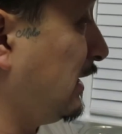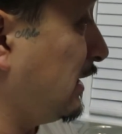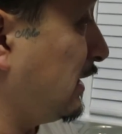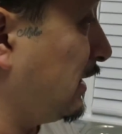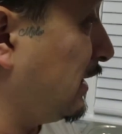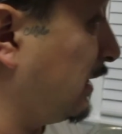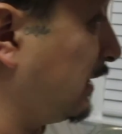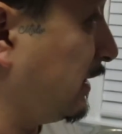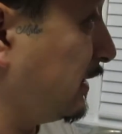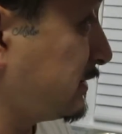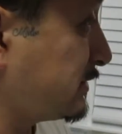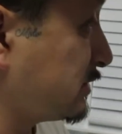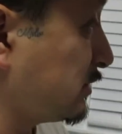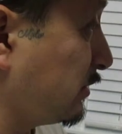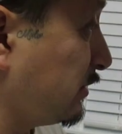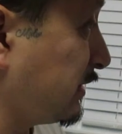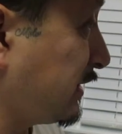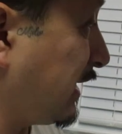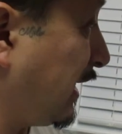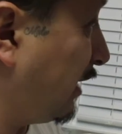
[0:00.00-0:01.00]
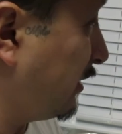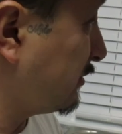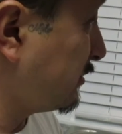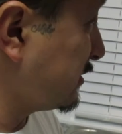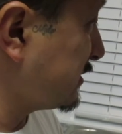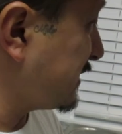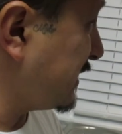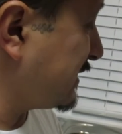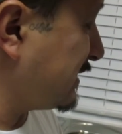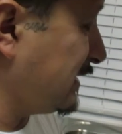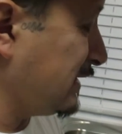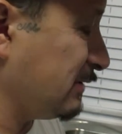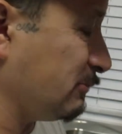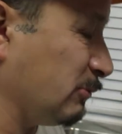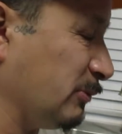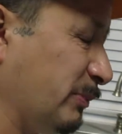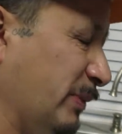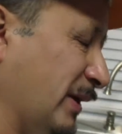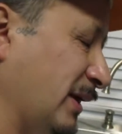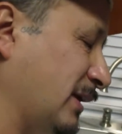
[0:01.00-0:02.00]
Uh, so the counters, I
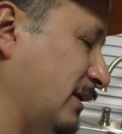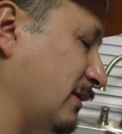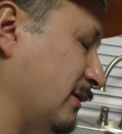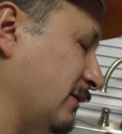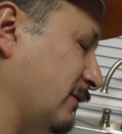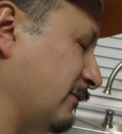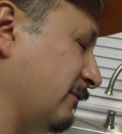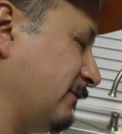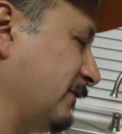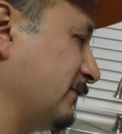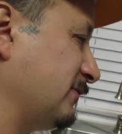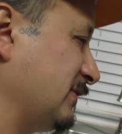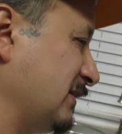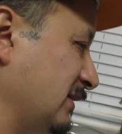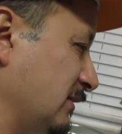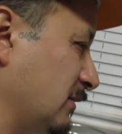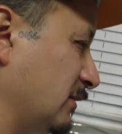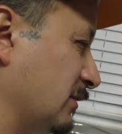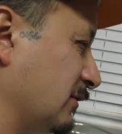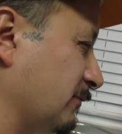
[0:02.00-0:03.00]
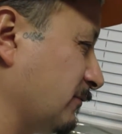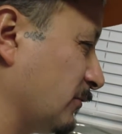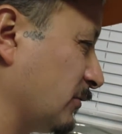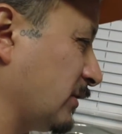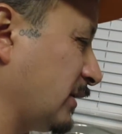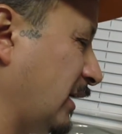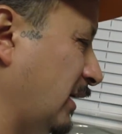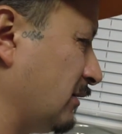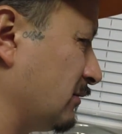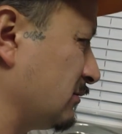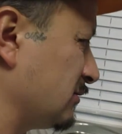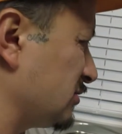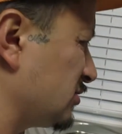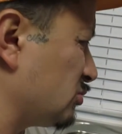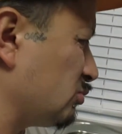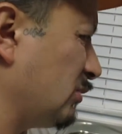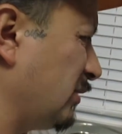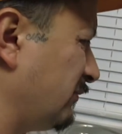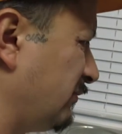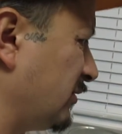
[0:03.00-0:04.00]
think we paid fifteen hundred for the
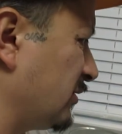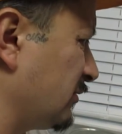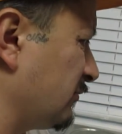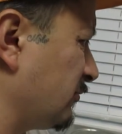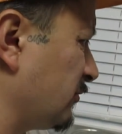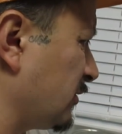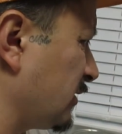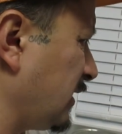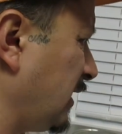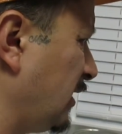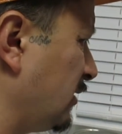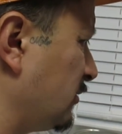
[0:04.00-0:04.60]
counters, twelve hundred for the